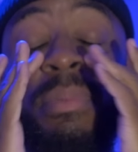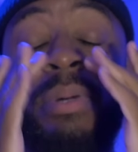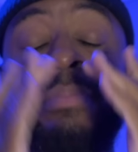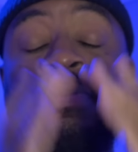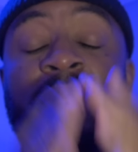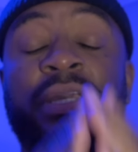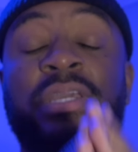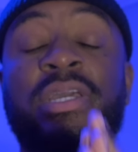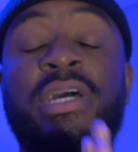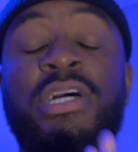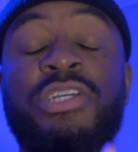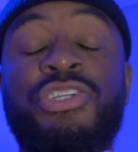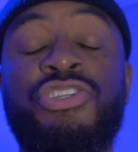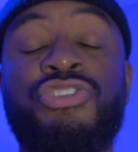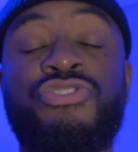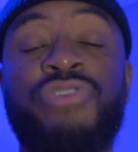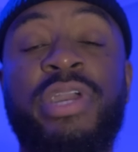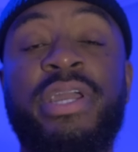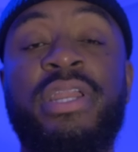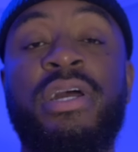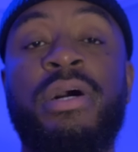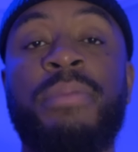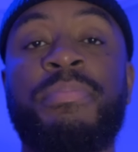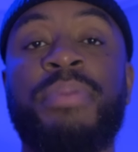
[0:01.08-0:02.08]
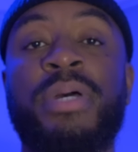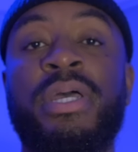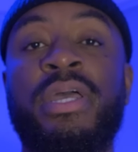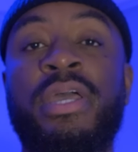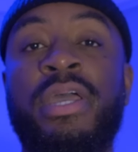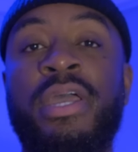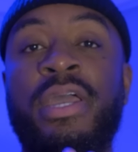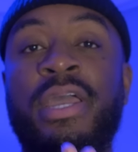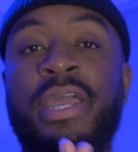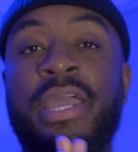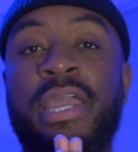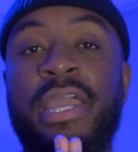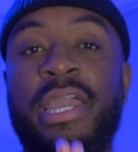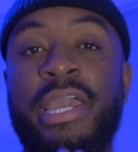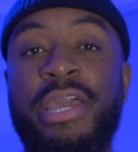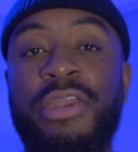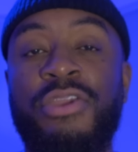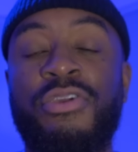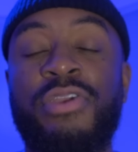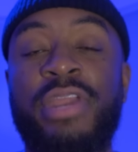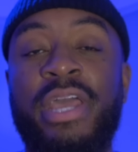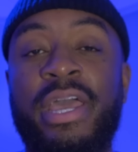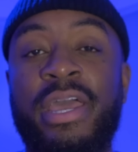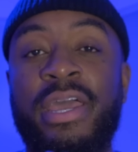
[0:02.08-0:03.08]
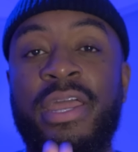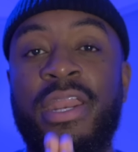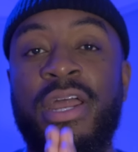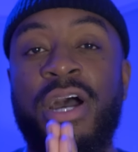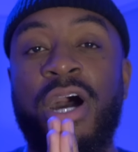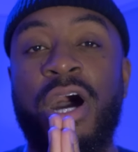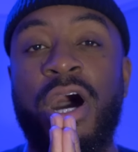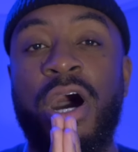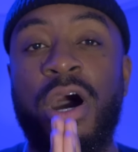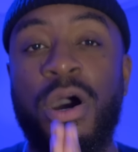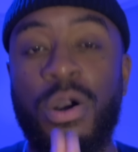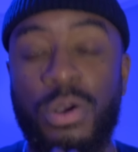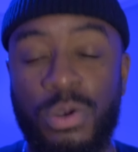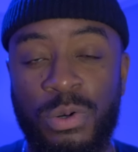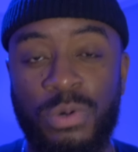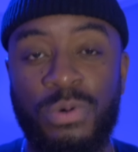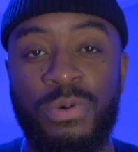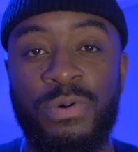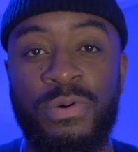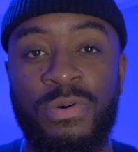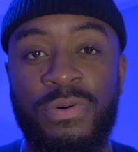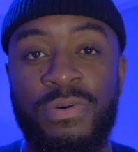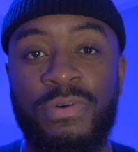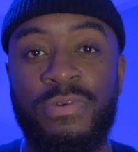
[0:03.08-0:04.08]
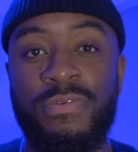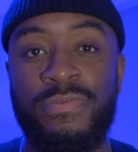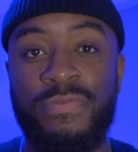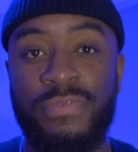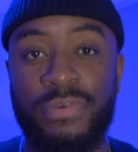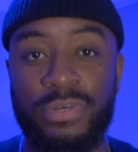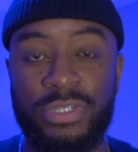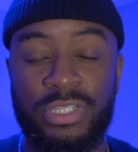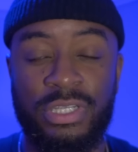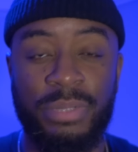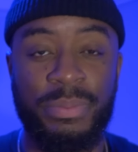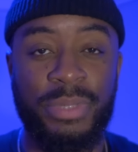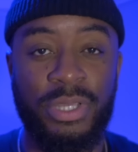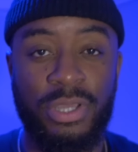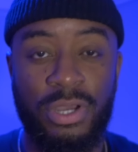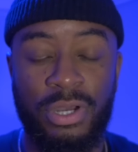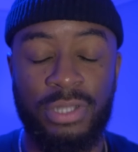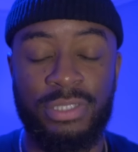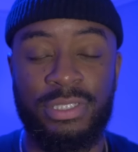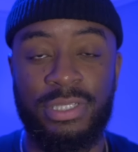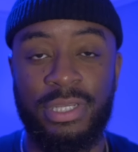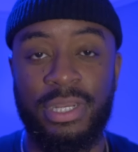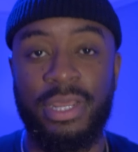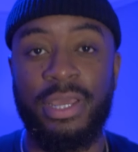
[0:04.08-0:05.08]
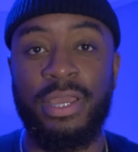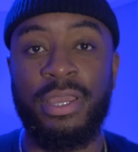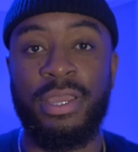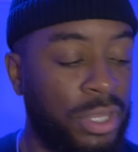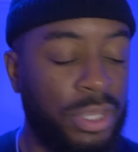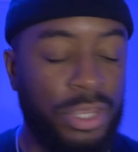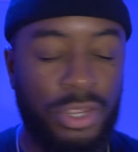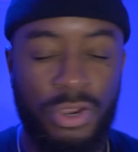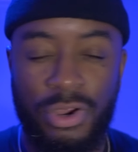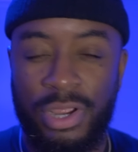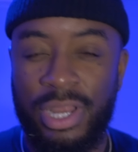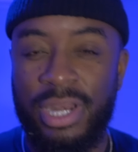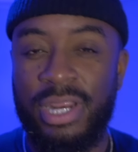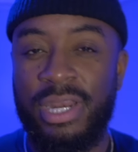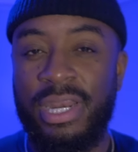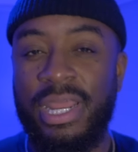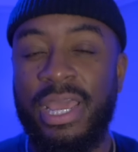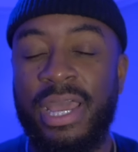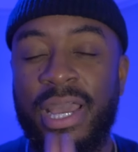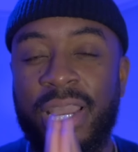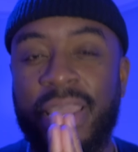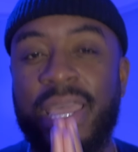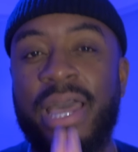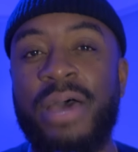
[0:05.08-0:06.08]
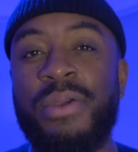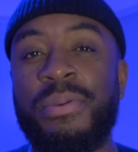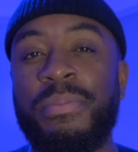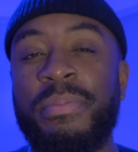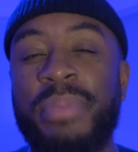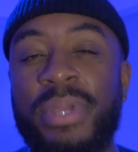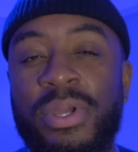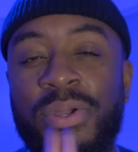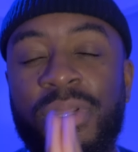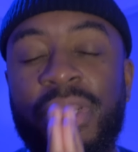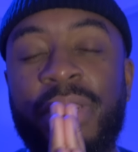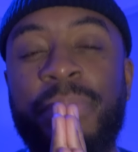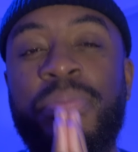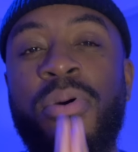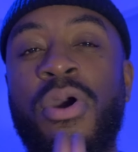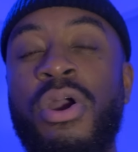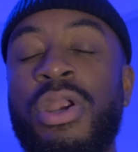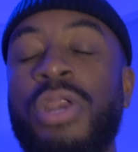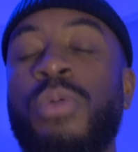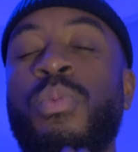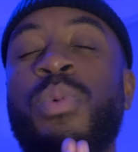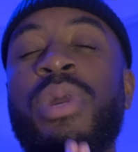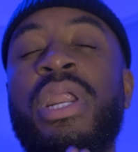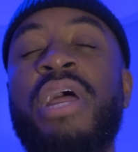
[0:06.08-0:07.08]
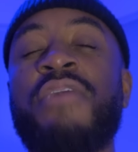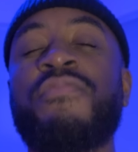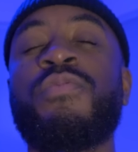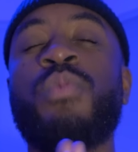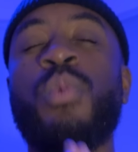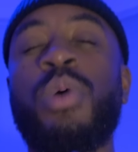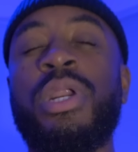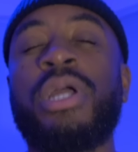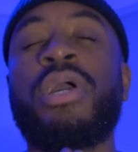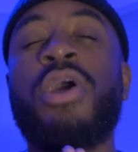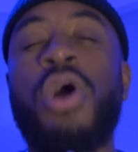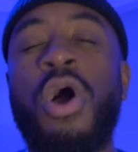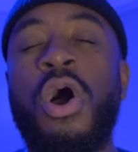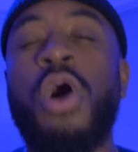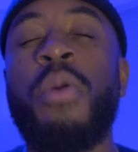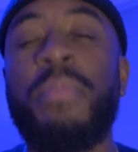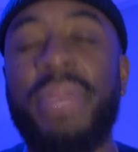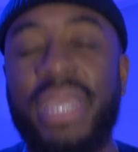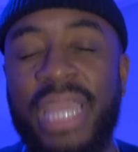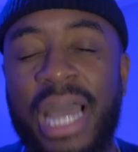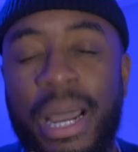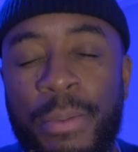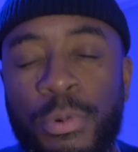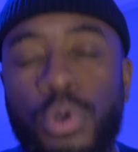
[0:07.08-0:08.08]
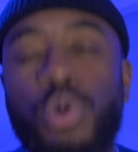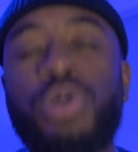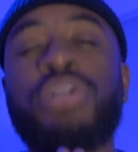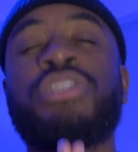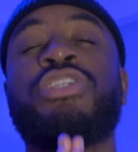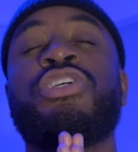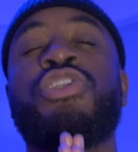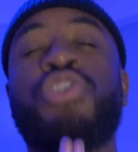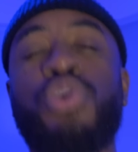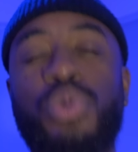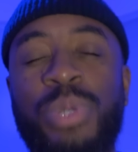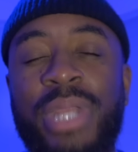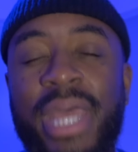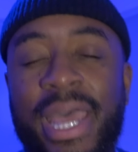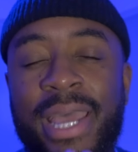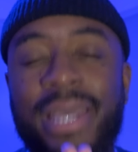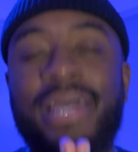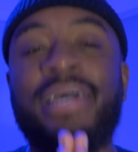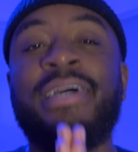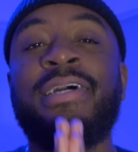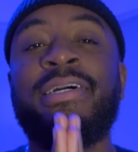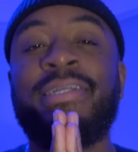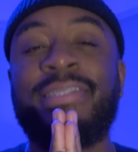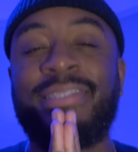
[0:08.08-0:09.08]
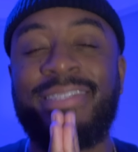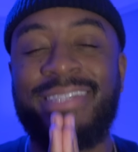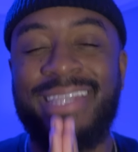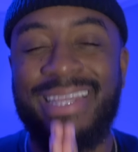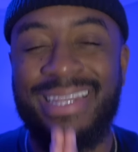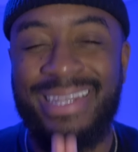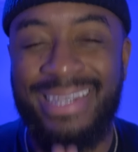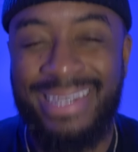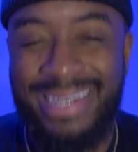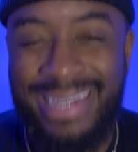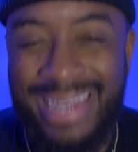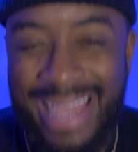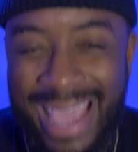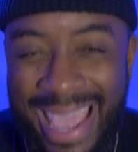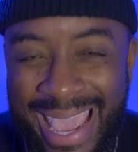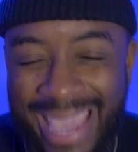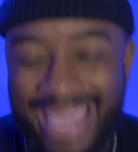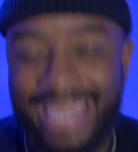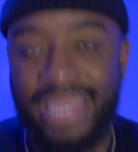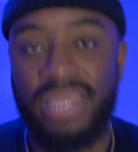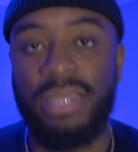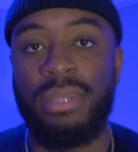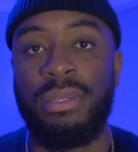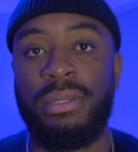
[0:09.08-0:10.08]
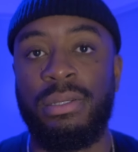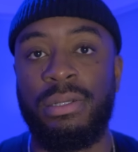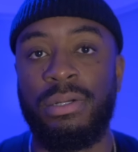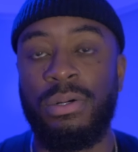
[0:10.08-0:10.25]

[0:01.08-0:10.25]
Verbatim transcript: gonna be a straight up internet uncle for some of y'all today. Your internet accountability partner, whatever you want to call me, I'm going to do that today.